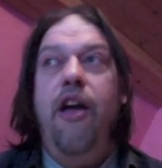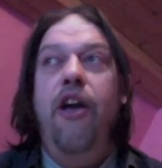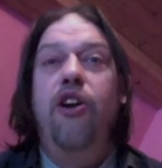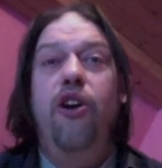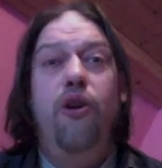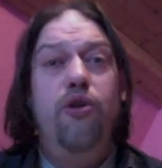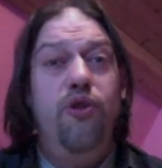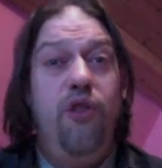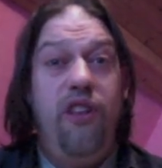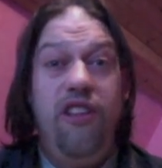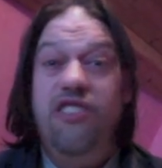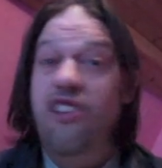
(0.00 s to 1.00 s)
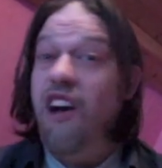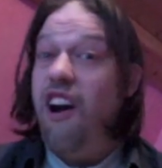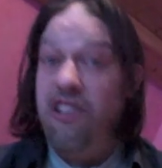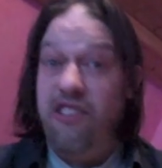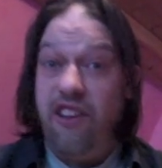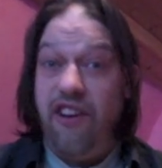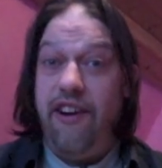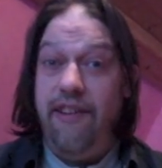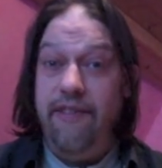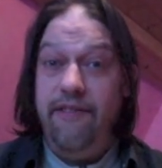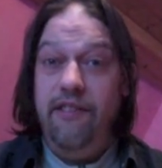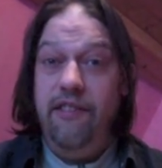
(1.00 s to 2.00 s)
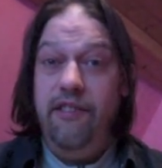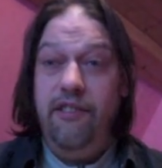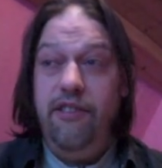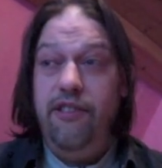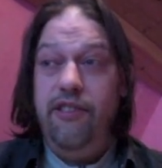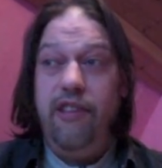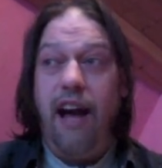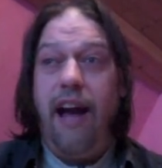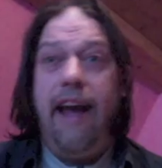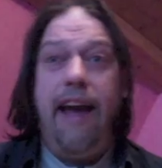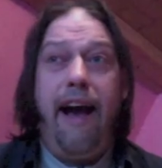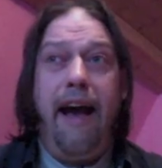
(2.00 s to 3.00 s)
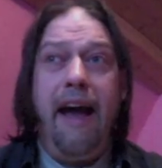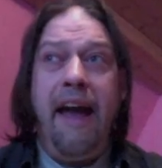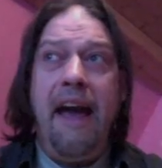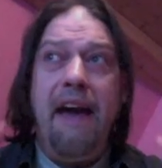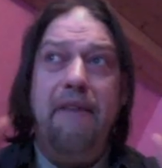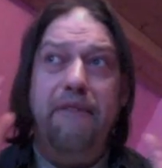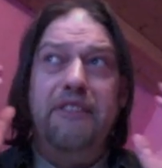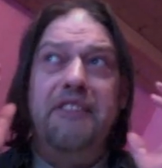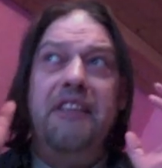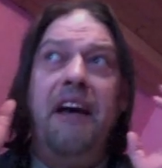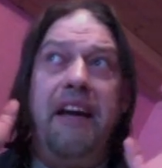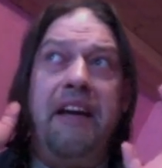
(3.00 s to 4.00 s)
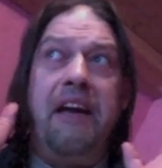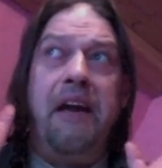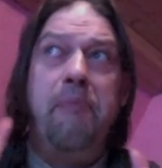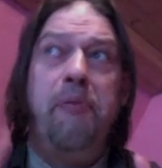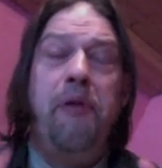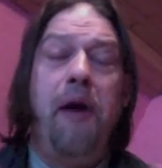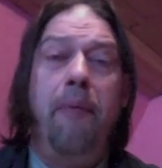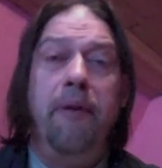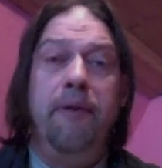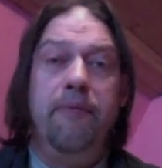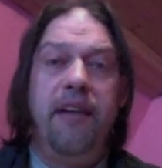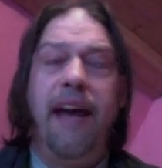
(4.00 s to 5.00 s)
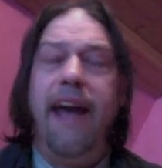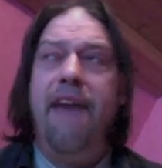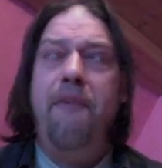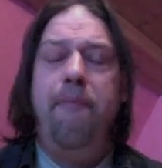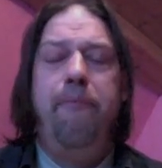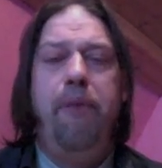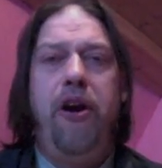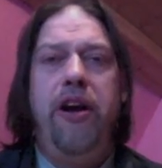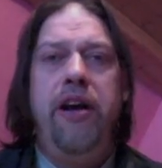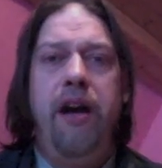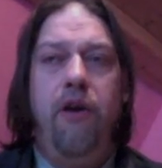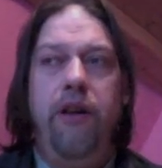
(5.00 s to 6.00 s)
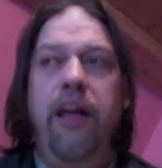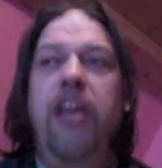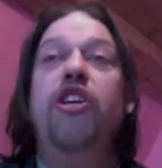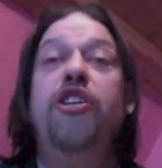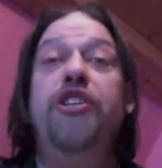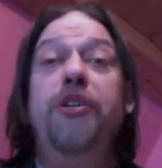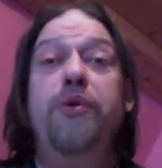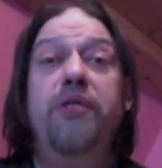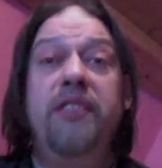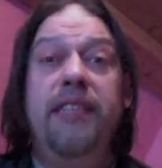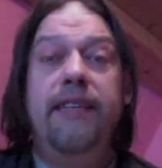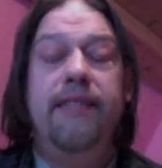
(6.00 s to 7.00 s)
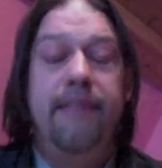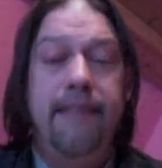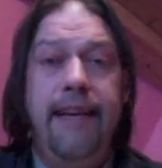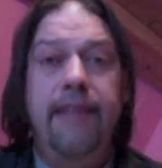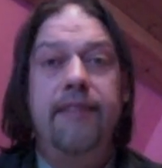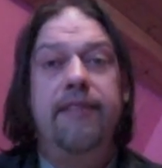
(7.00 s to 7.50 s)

Go to the doctor. I have psychic problems. I have a burnout. Use these things.